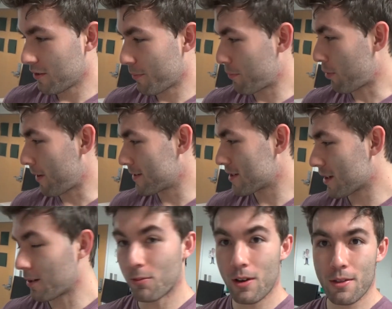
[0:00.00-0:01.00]
I'm probably just
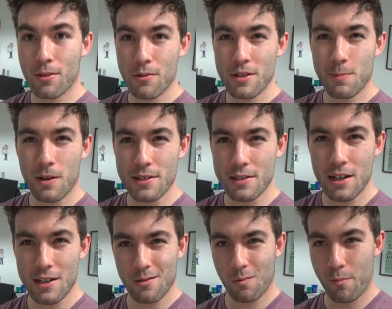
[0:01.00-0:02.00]
going to run through this
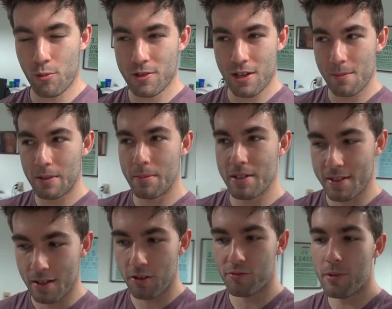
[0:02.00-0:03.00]
presentation one more time by
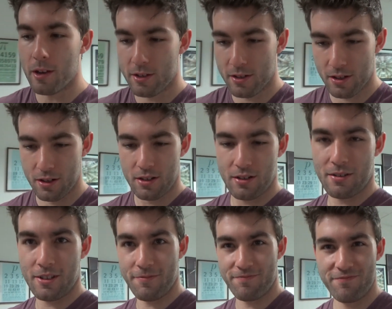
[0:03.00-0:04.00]
myself, make sure
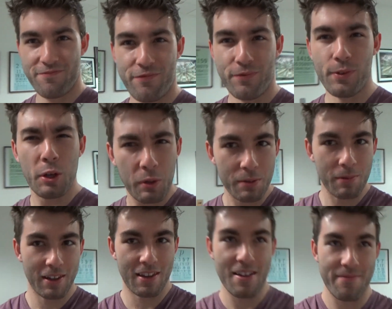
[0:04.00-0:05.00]
I'm fluid
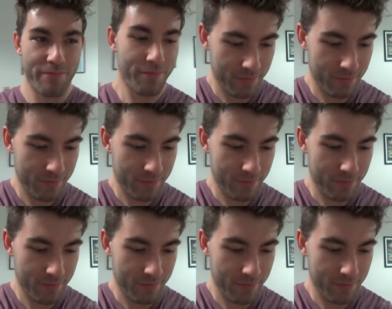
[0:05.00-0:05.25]
with it.